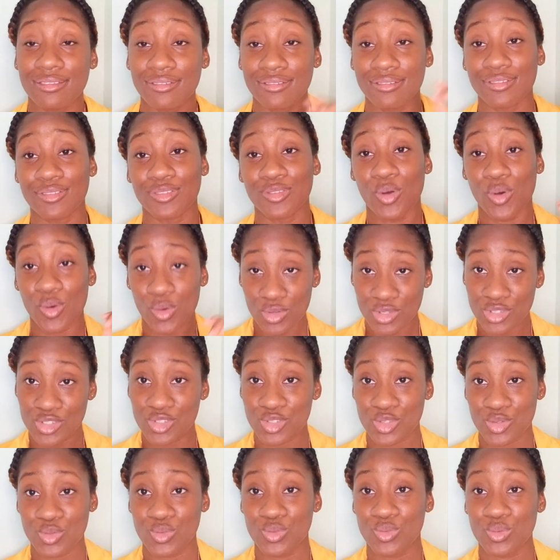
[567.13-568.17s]
Those
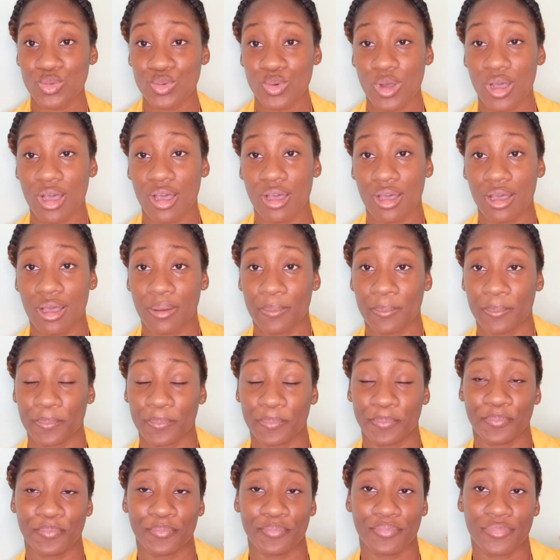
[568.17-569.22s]
two
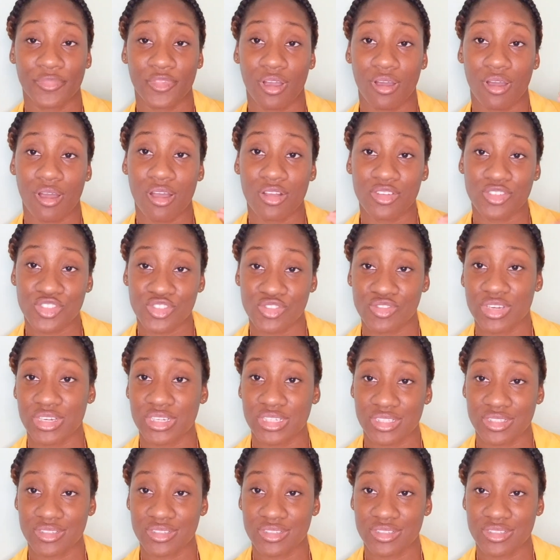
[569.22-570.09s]
constrict,